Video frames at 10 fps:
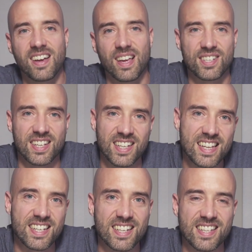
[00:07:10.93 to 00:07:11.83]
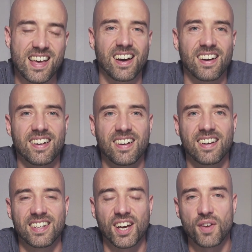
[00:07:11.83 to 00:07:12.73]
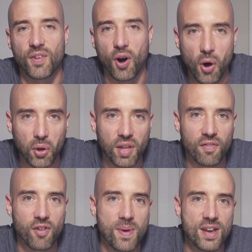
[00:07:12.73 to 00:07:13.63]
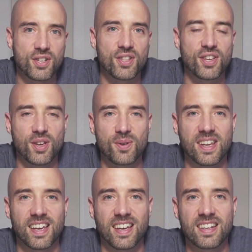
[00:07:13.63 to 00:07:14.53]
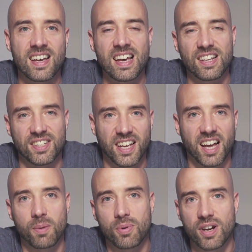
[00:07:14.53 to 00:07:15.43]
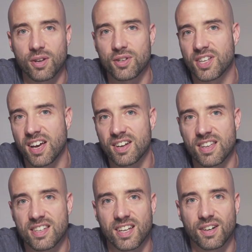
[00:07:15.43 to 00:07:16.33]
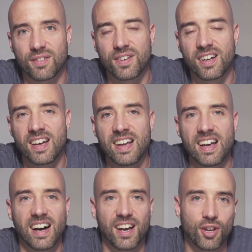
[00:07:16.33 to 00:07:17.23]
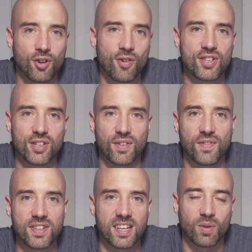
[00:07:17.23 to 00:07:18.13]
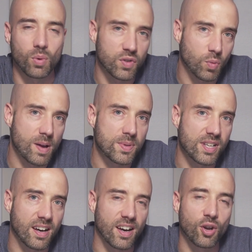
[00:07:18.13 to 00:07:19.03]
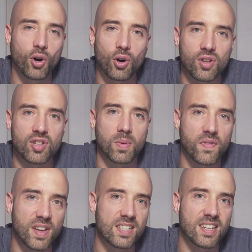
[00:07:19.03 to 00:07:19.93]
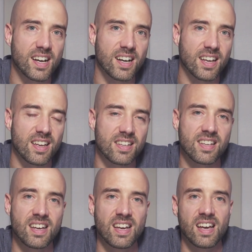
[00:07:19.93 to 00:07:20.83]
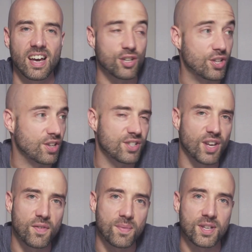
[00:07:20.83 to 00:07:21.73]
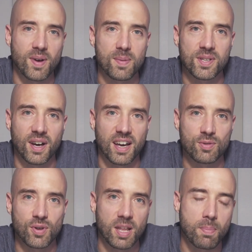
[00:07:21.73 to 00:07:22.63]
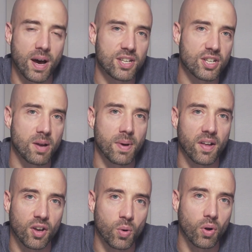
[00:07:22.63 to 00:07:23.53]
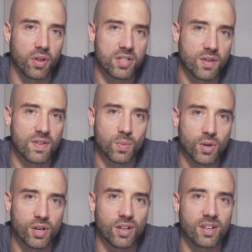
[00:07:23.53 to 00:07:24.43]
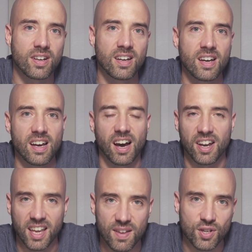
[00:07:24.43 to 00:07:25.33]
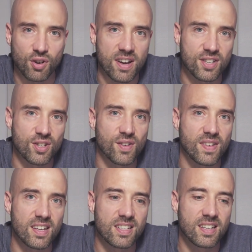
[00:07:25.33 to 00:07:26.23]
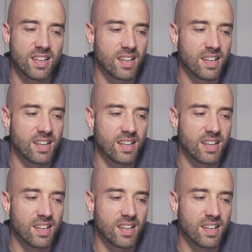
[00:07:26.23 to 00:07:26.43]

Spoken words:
it's as easy as that. Now you've got all the information that you need to calibrate your scanner yourself. I encourage you to visit Wolf's website and order some of his targets. As you can see from his website, he's really passionate about the quality of his work and he gives a great service.